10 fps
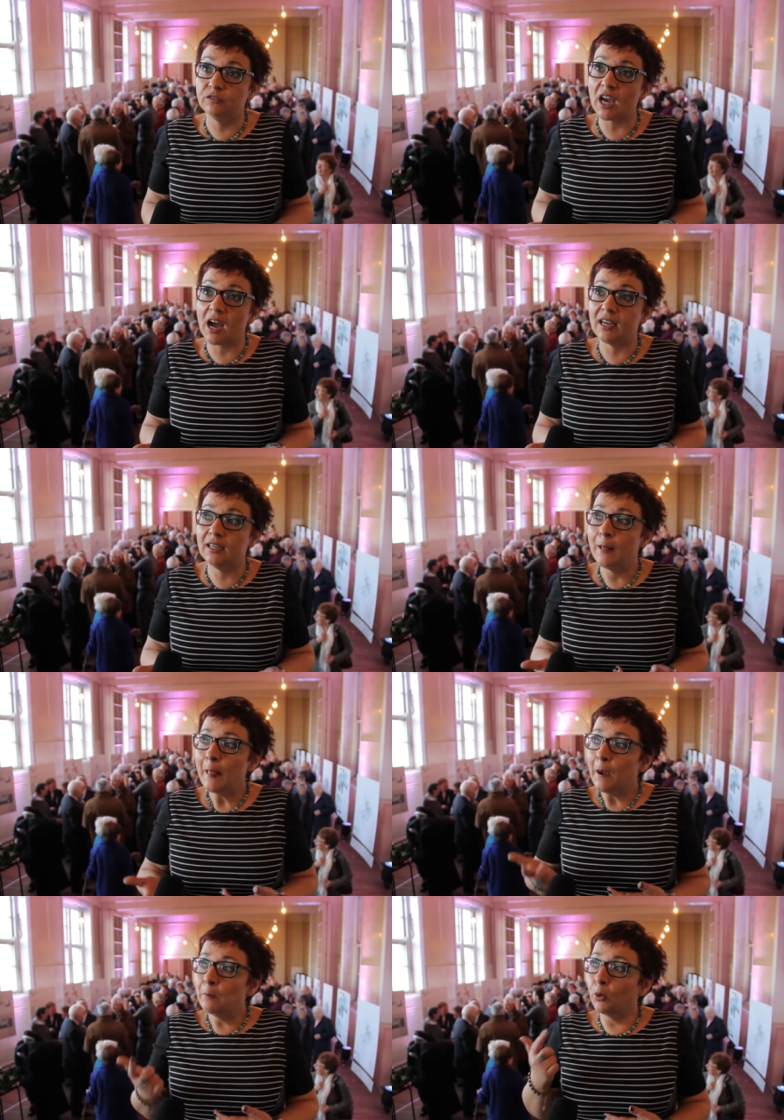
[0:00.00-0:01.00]
on.
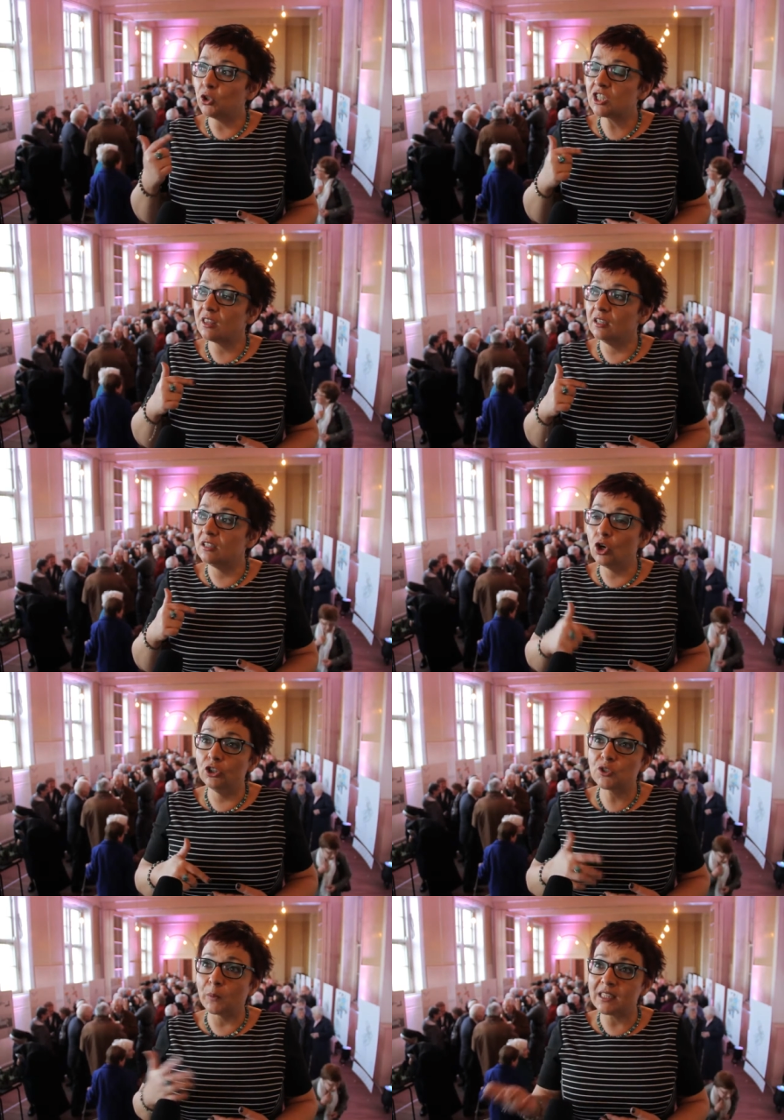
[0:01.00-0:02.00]
But the
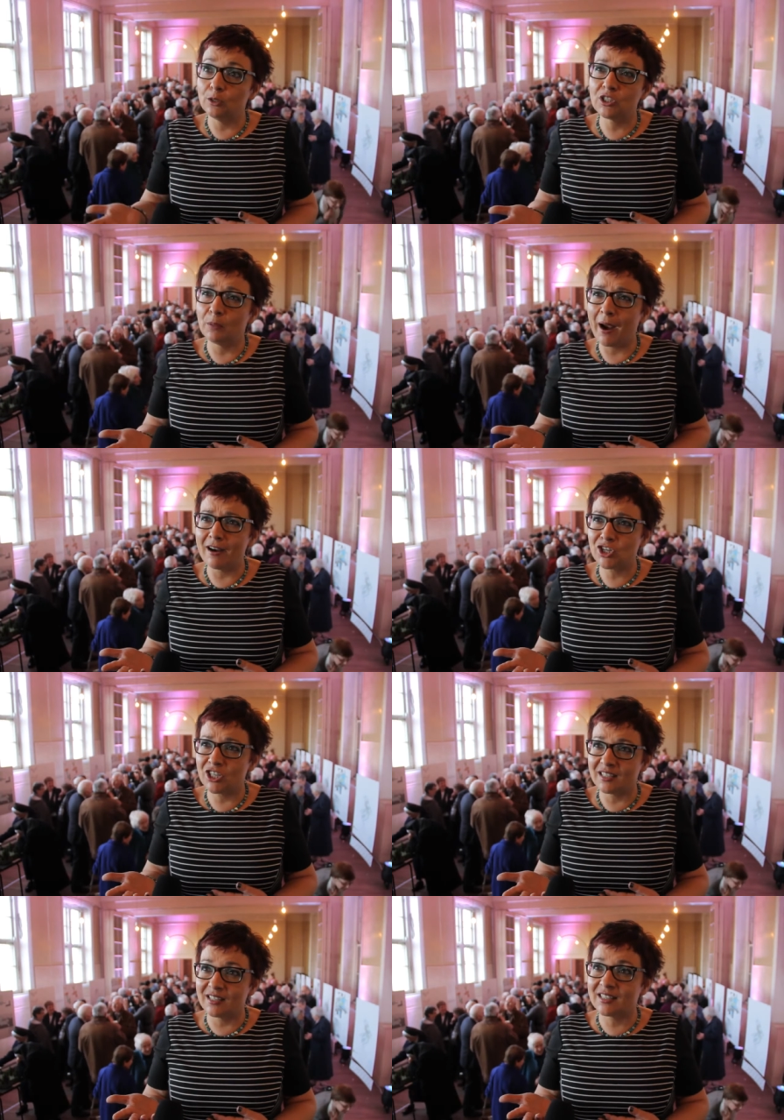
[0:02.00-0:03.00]
nuns went out to the parishes
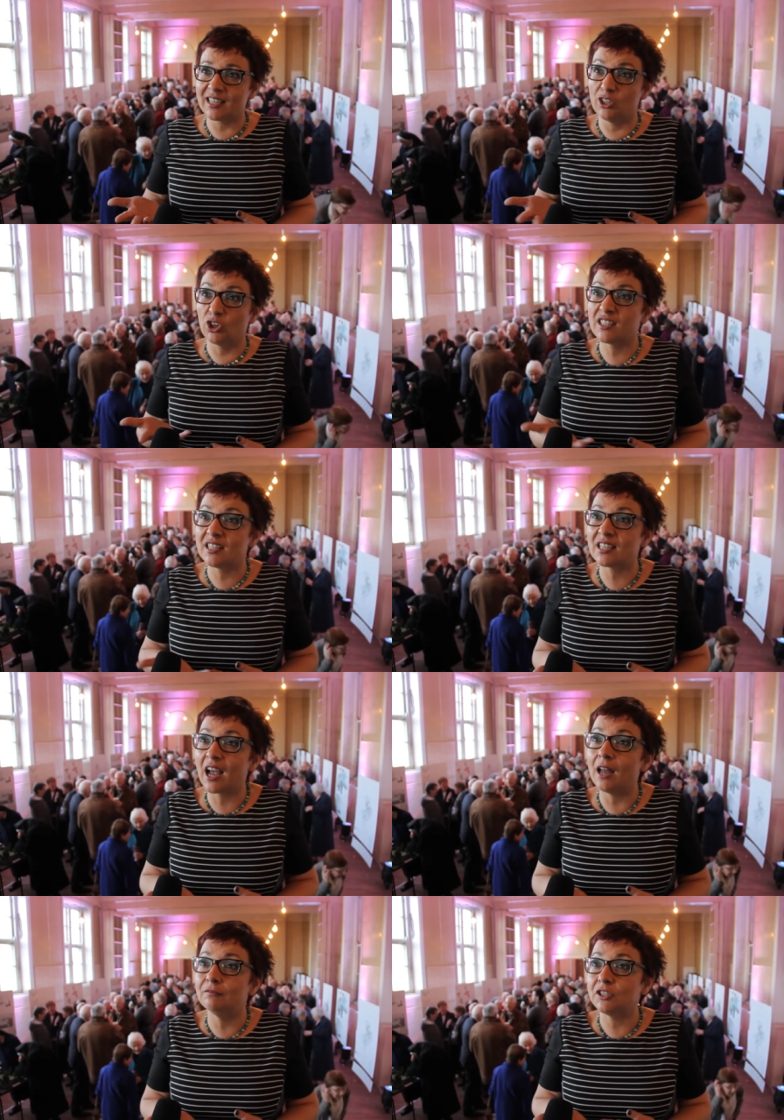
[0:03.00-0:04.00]
and they said, look, is this a
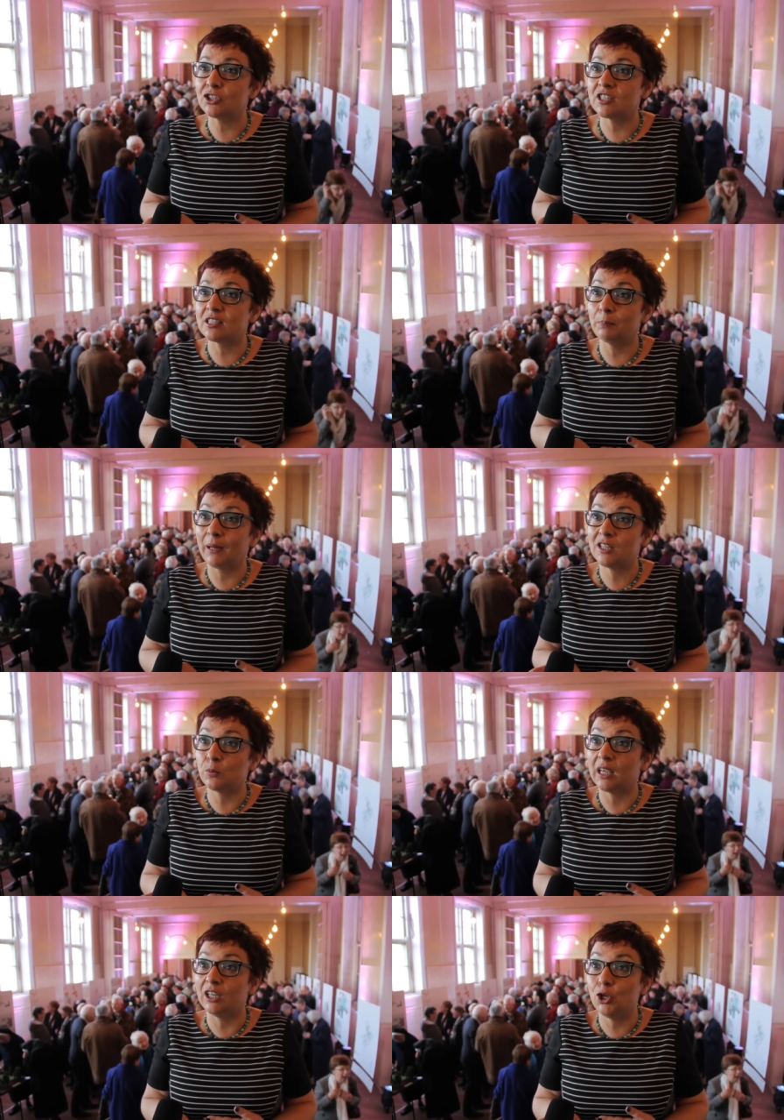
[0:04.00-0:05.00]
convent or is it a place
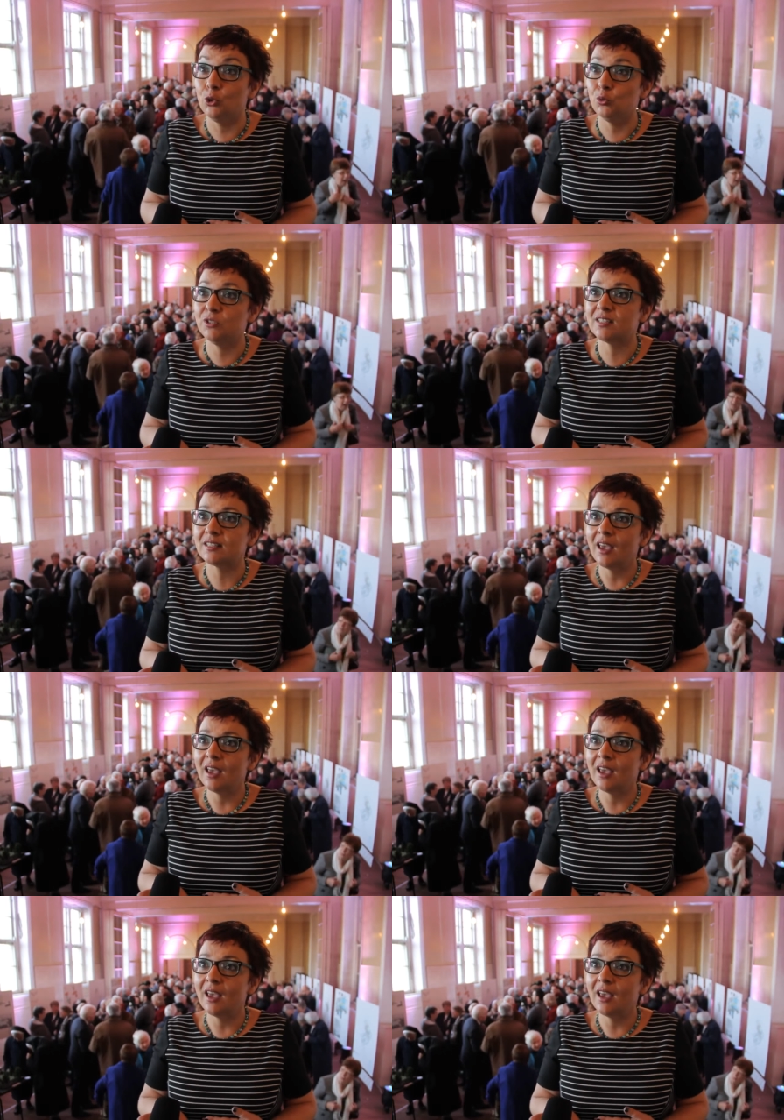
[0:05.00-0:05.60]
we can use?